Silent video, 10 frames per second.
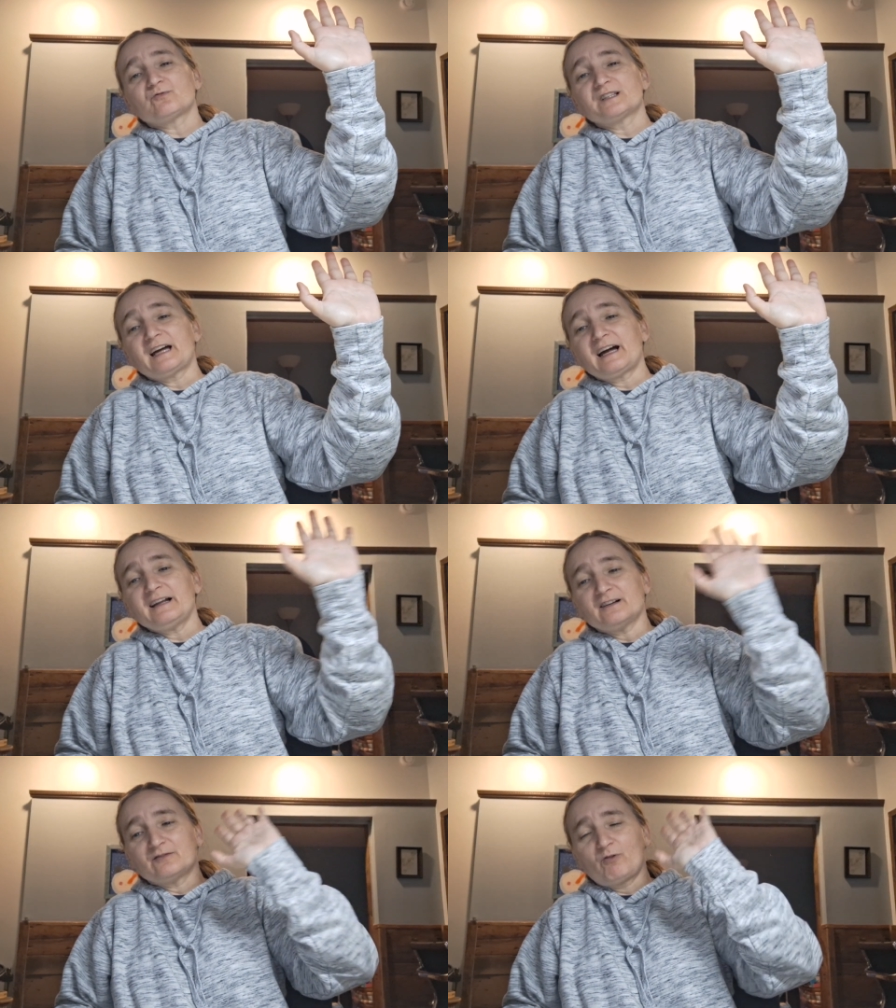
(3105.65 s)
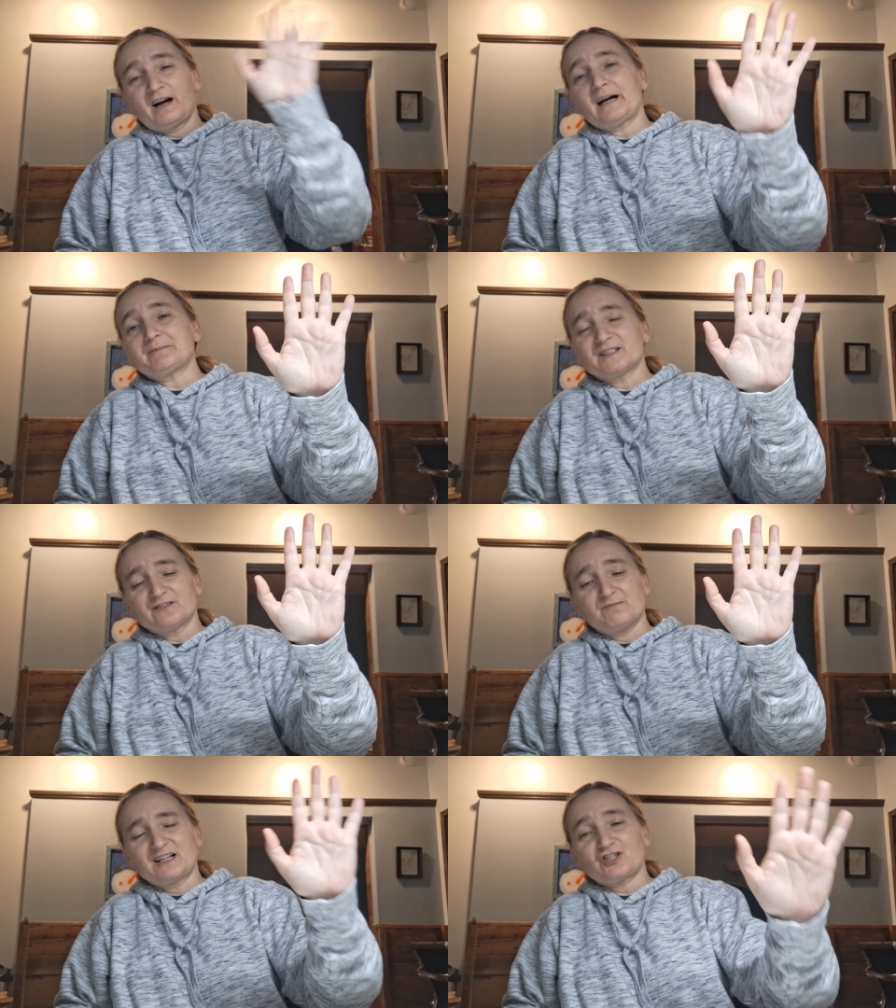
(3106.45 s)
with that of what happens
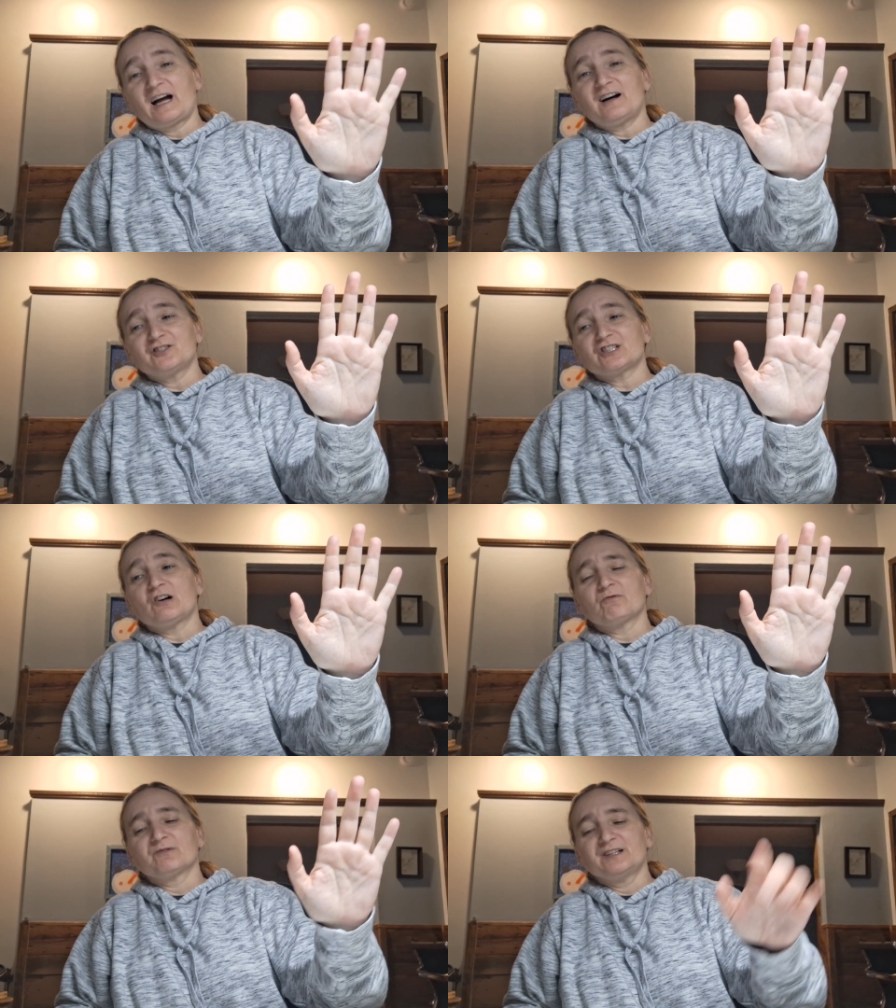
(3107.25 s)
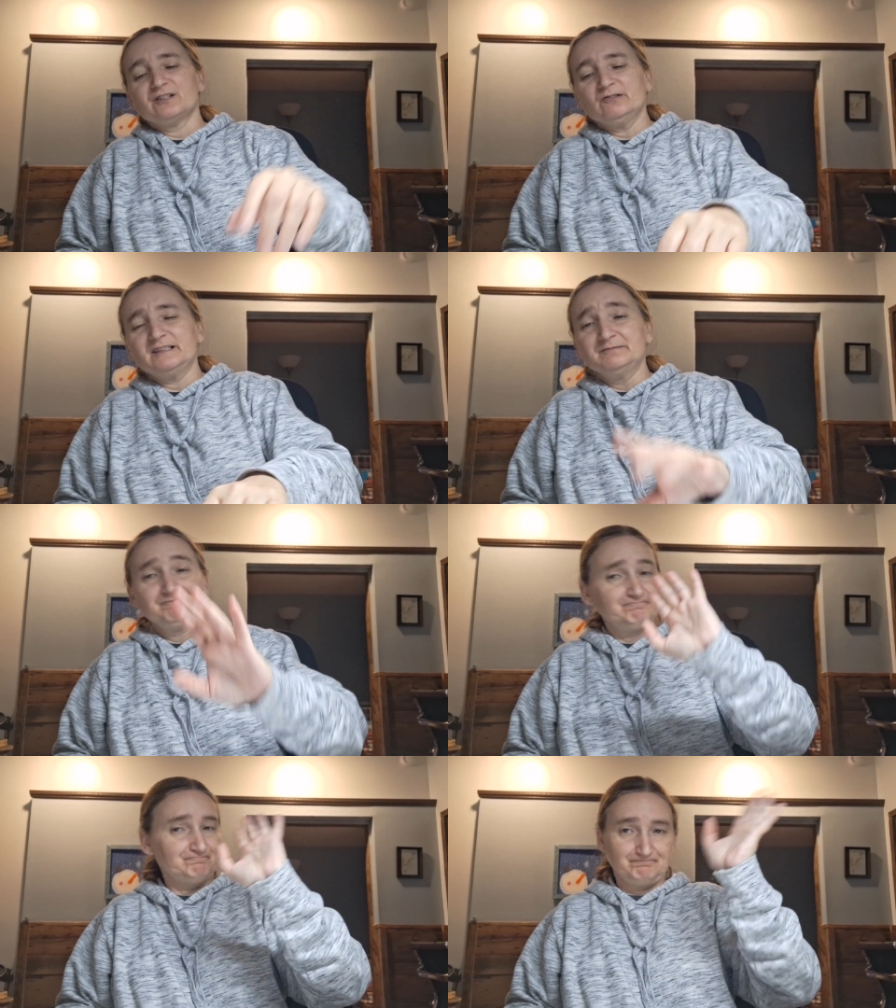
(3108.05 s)
if my child just don't want to do it.